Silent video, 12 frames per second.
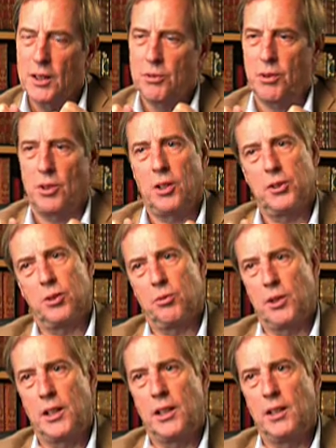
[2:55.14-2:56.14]
difficult to
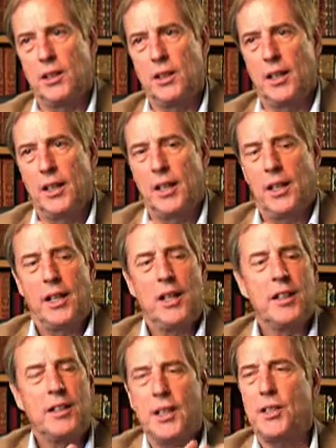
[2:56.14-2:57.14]
read.
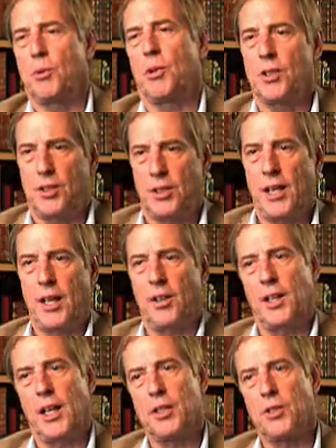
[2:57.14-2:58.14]
This was a
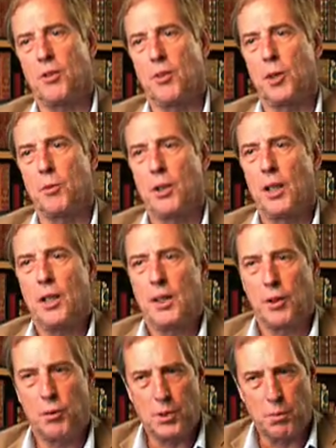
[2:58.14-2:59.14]
standardized script.
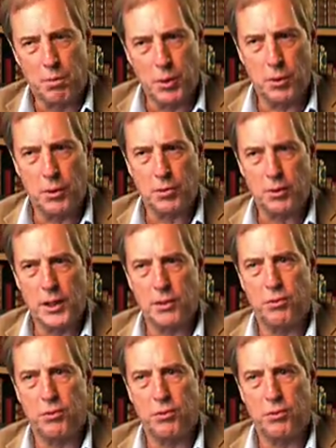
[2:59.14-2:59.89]
It was beautifully